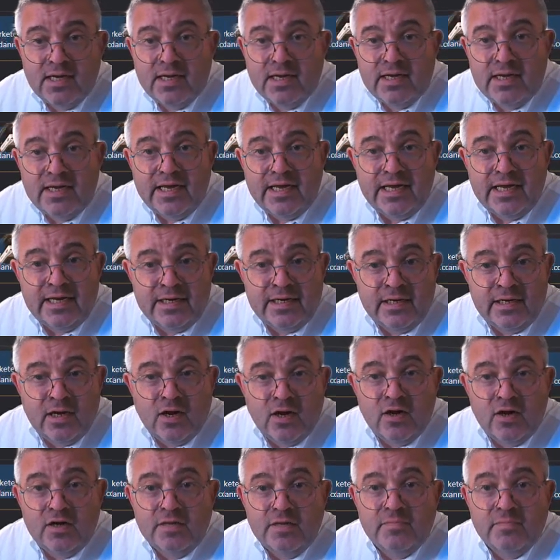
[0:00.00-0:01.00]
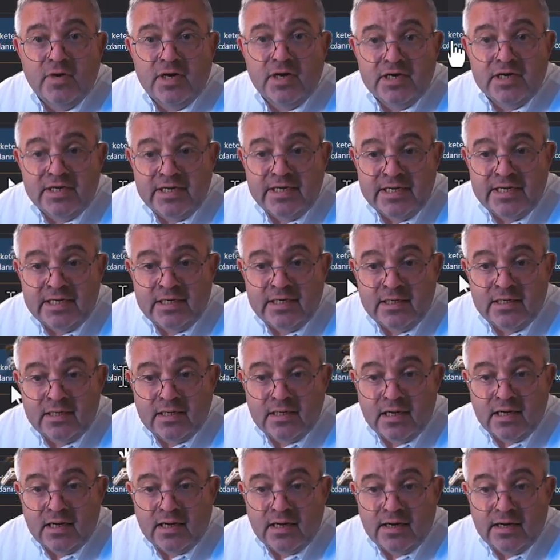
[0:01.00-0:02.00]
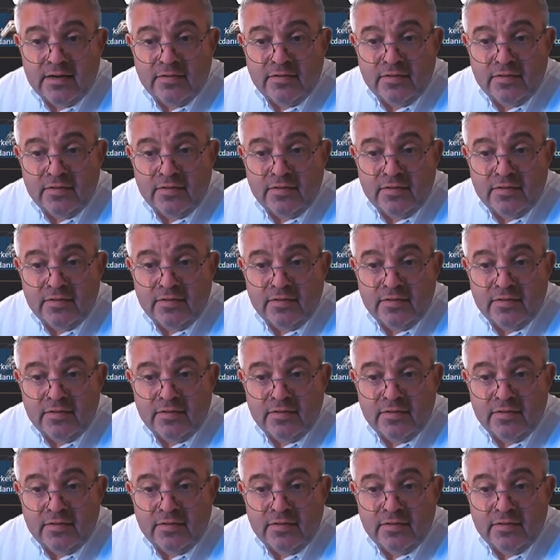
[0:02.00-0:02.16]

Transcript: in Early Bird and in via